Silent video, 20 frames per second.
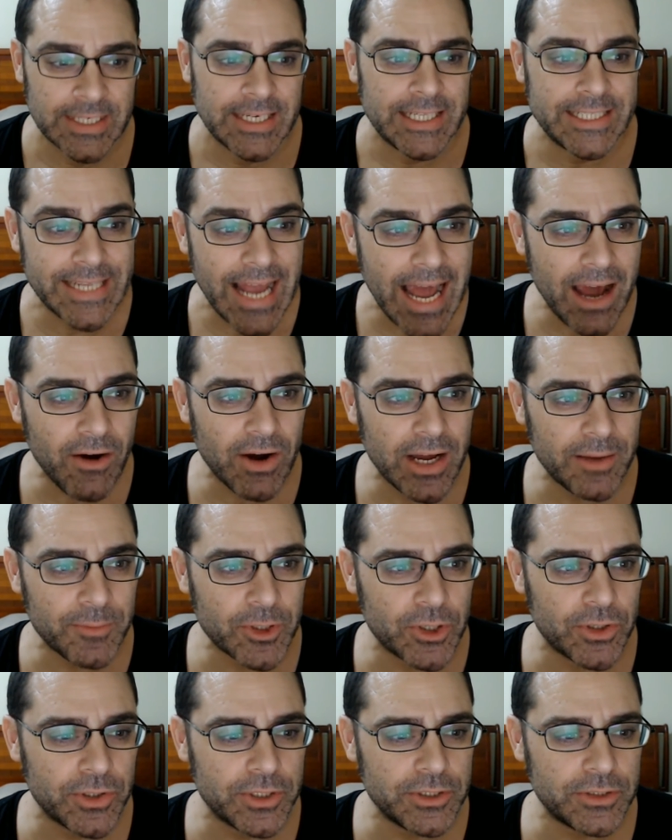Now I'm
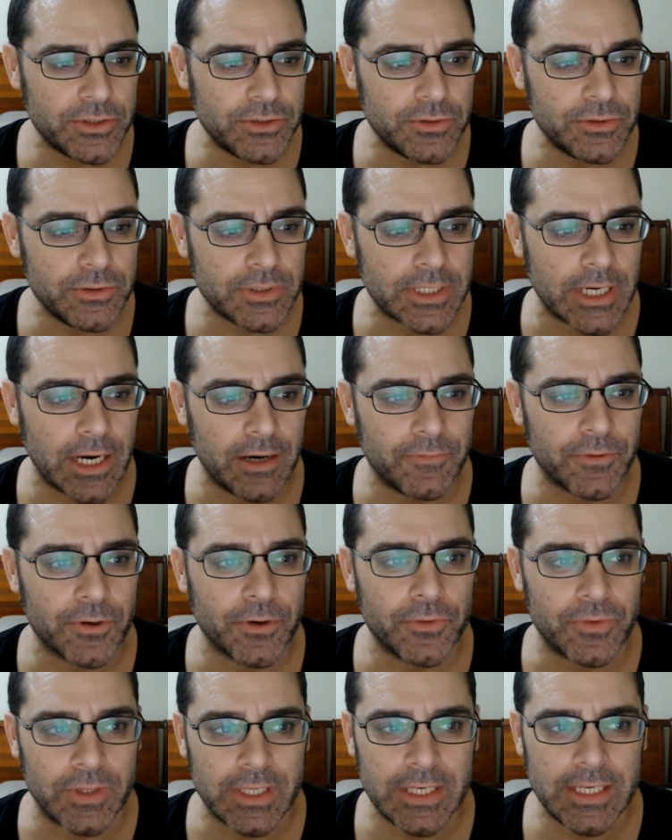going to
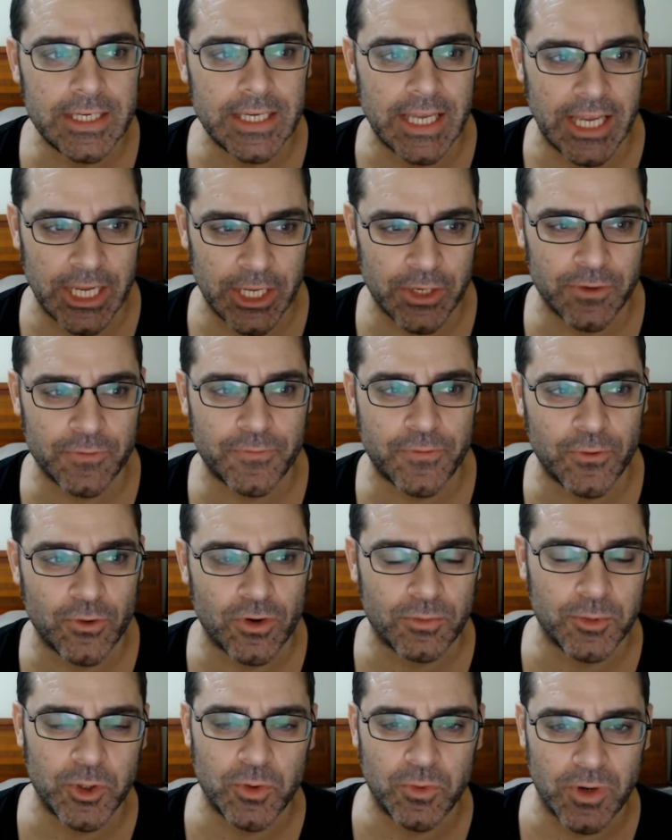cover the
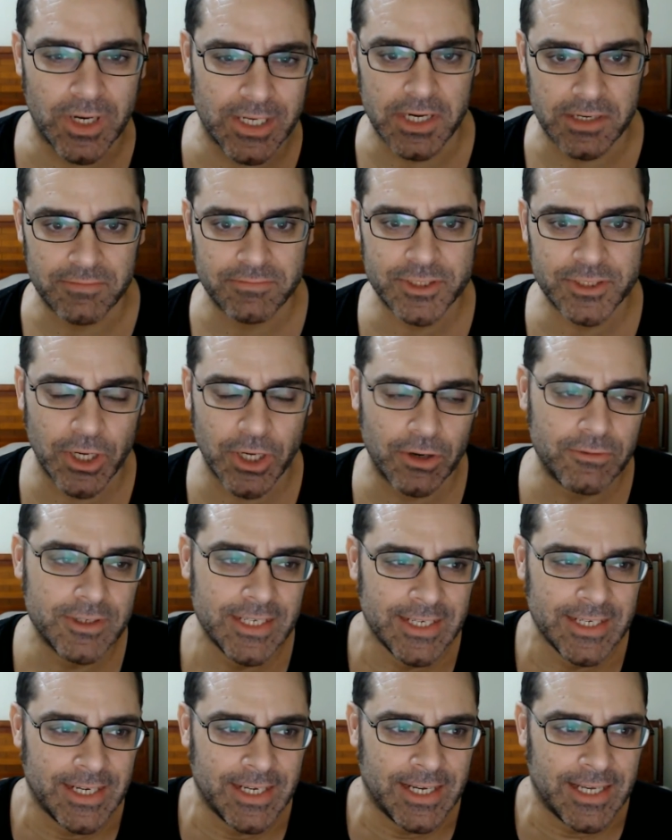informal ones. So
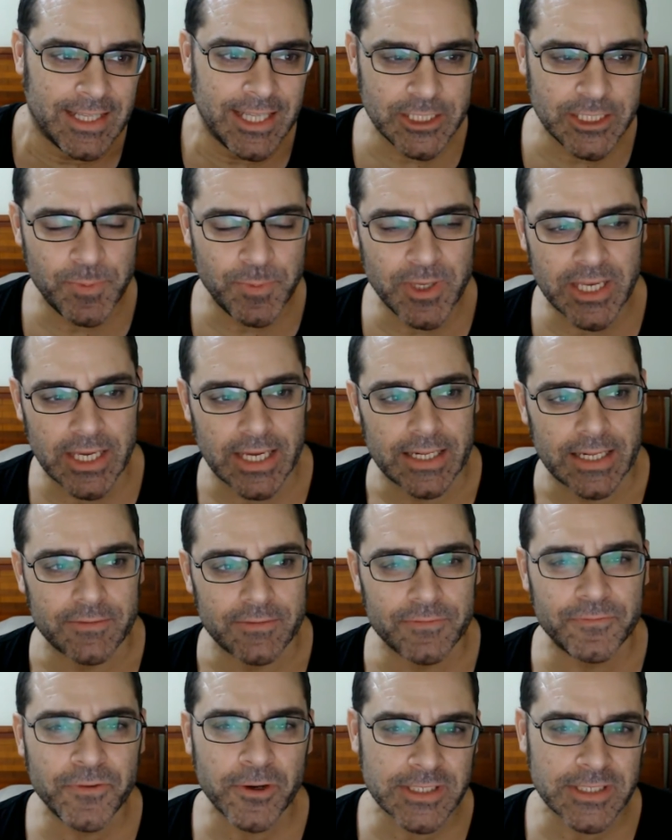let's
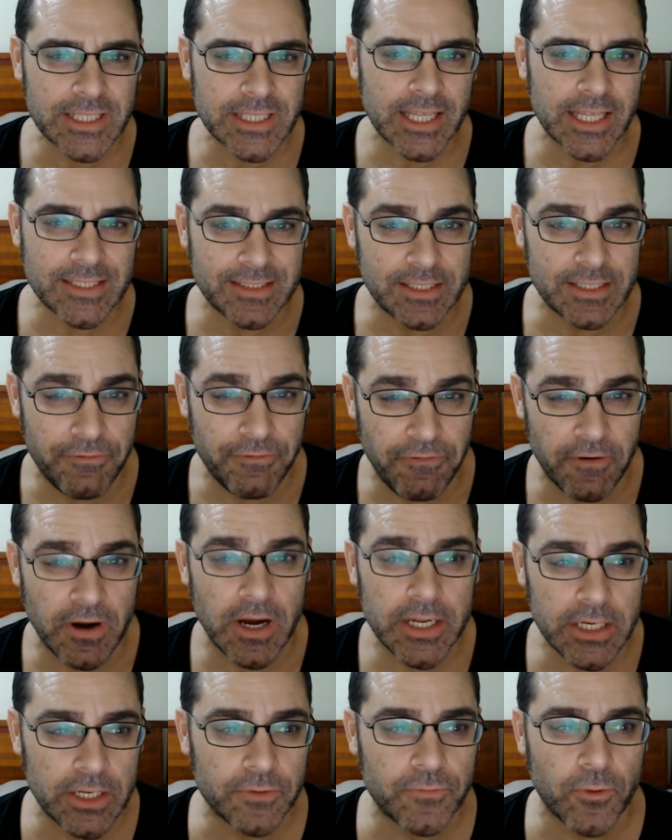begin. First, let's
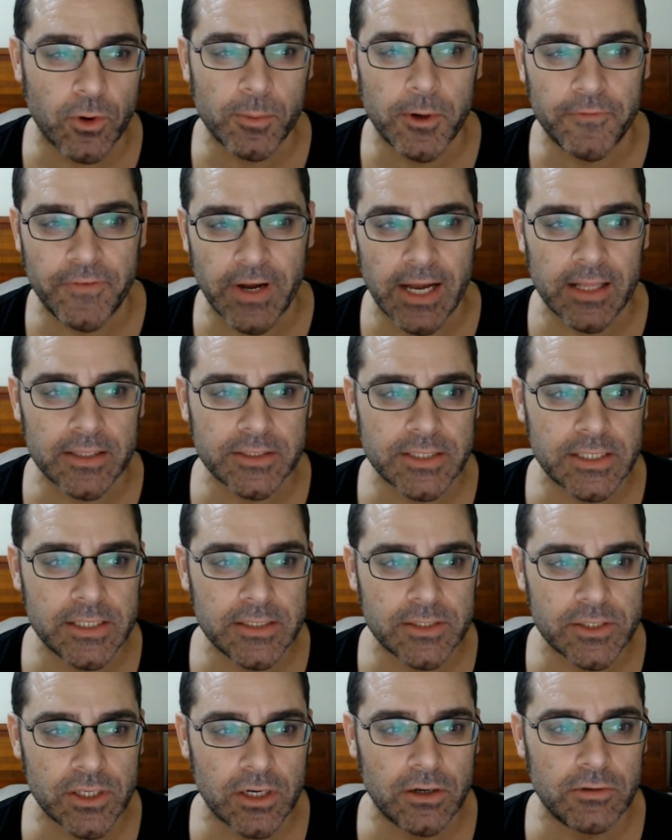define informal
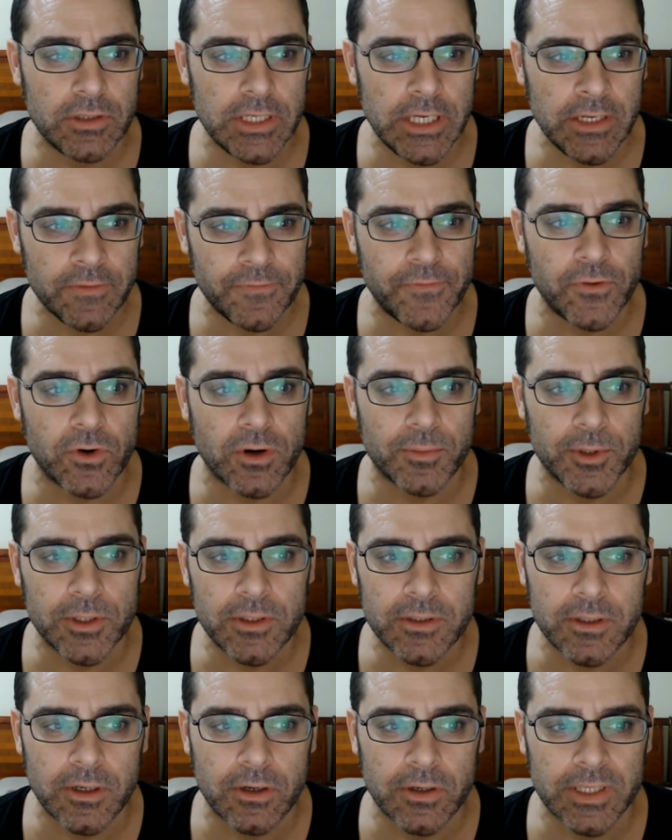fallacies. So
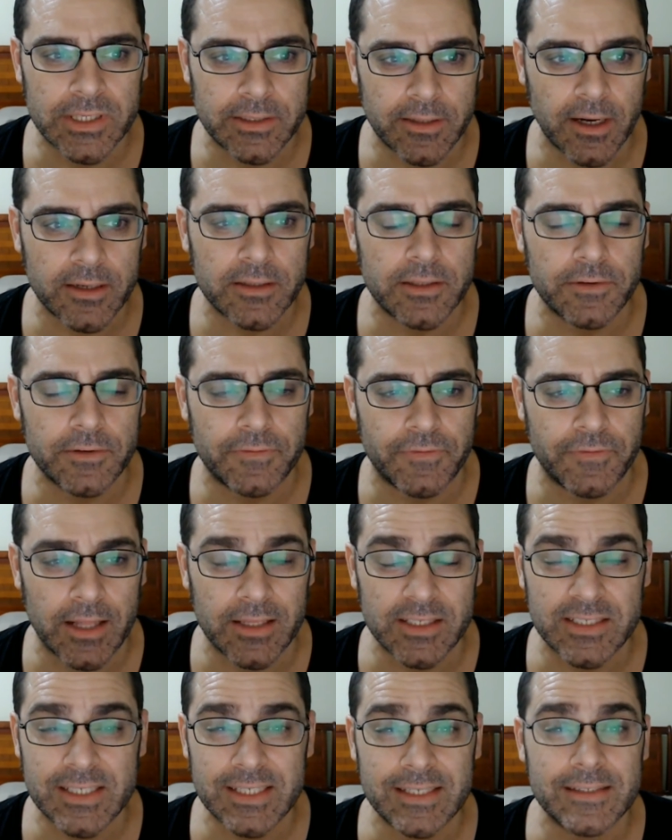informal or inductive
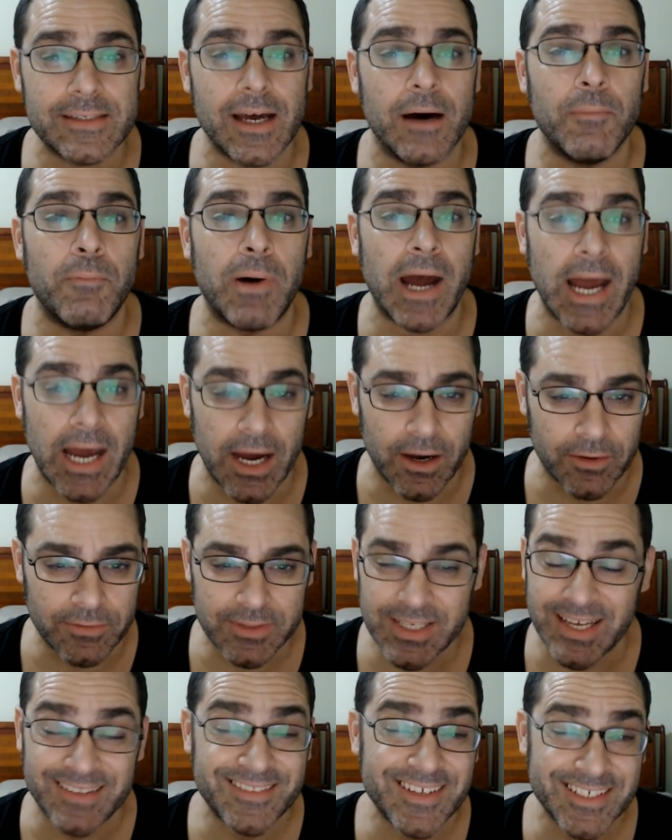fallacies
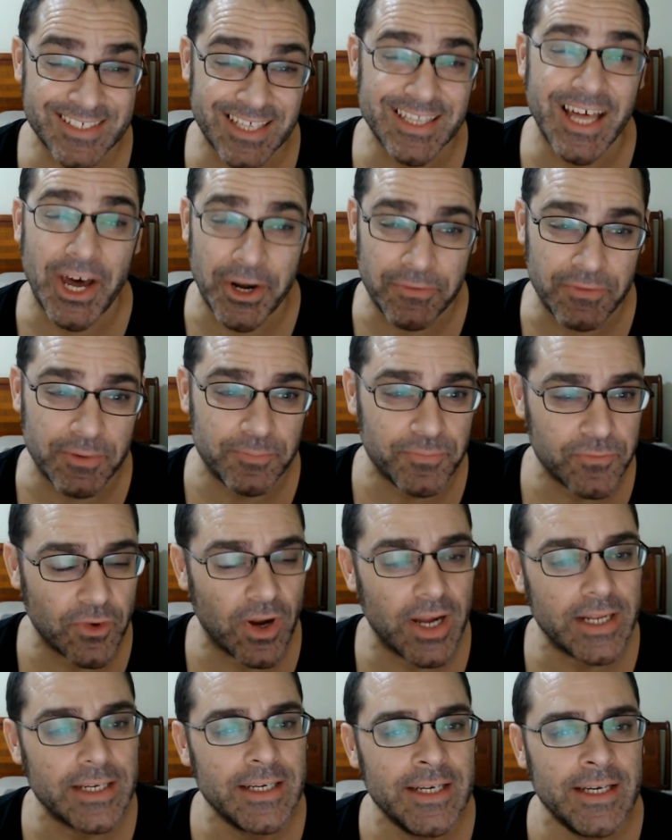abound. Yeah, there's a lot of them.
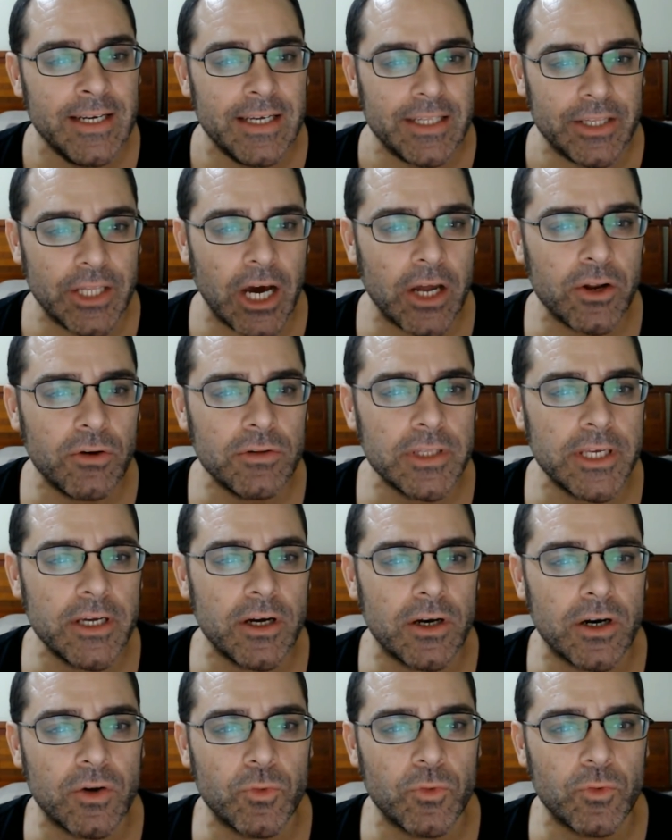All right. Not only
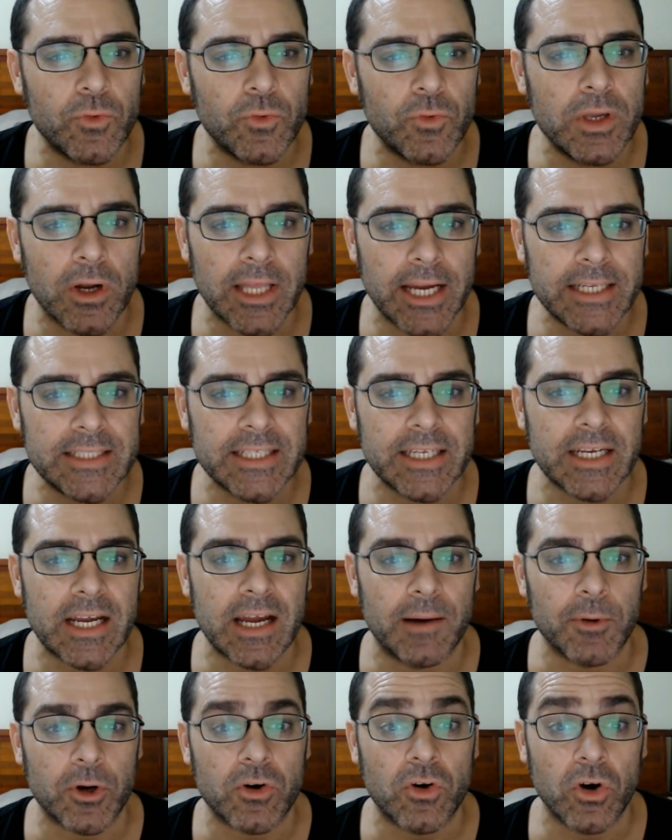are we more likely to
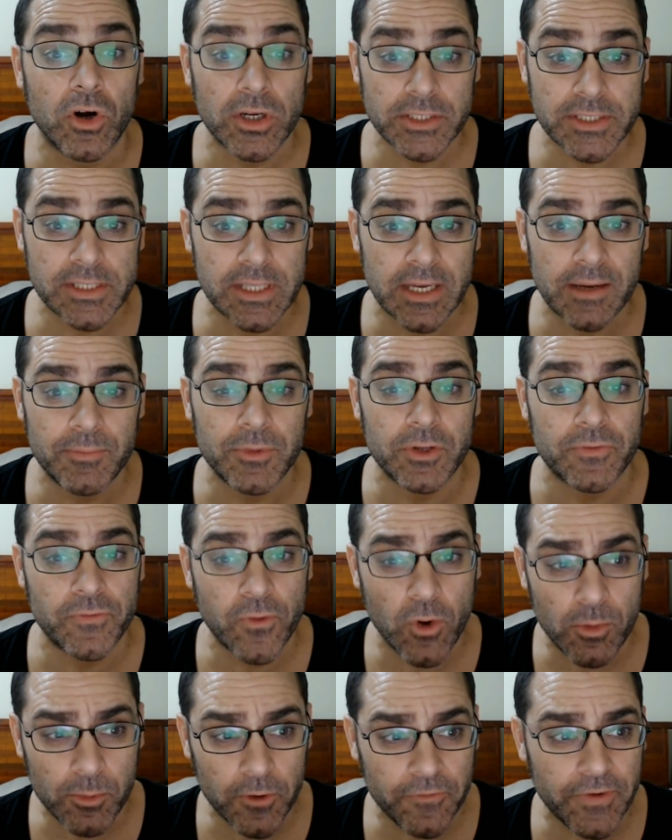come across them than
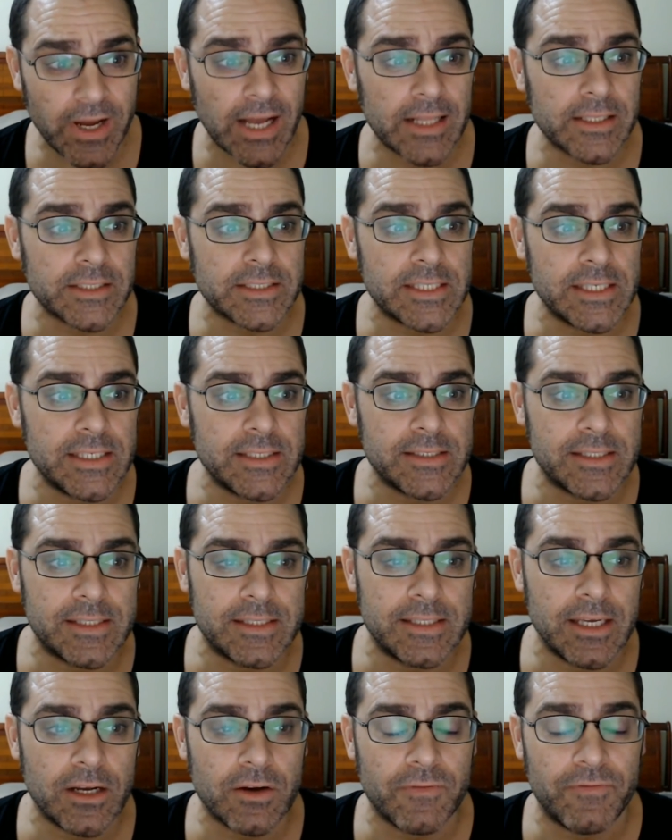formal fallacies,
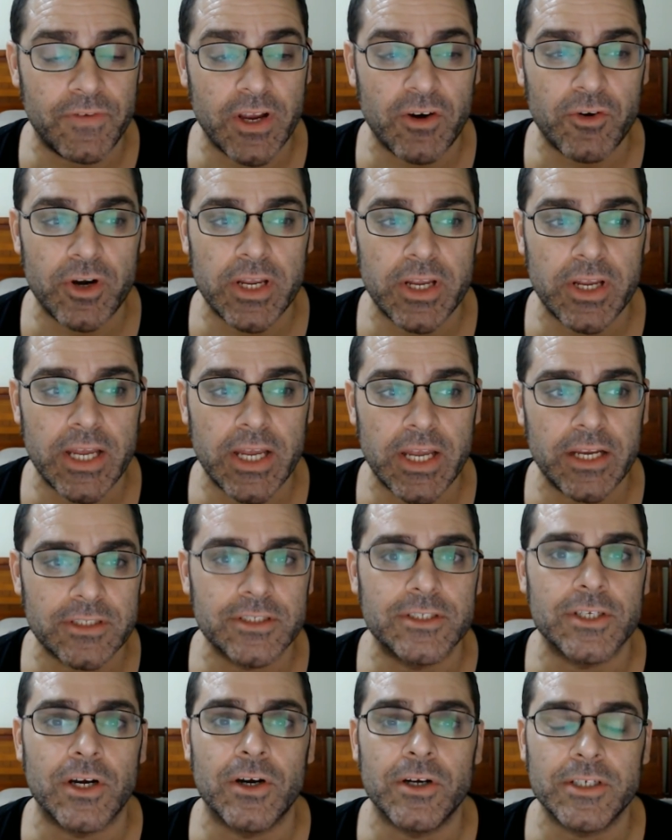their
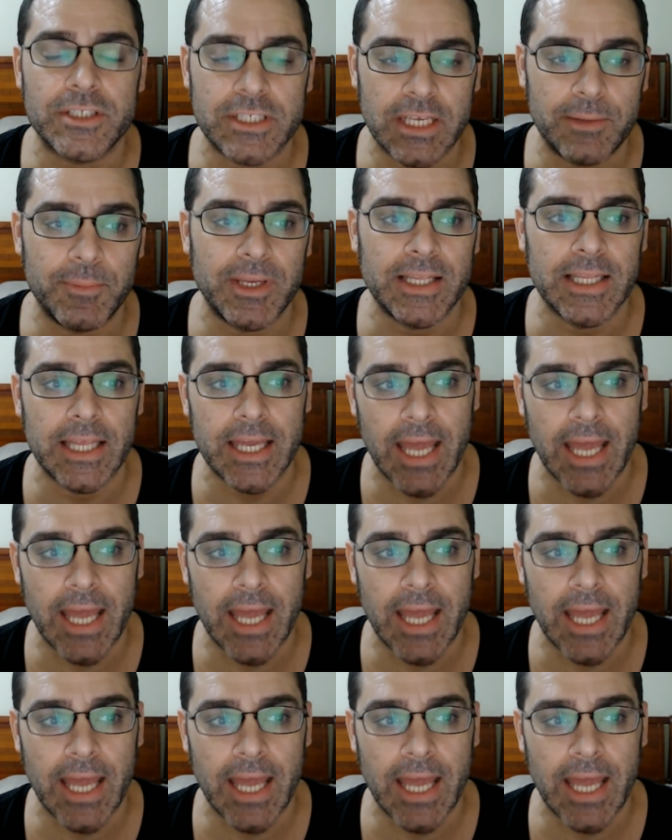variations are seemingly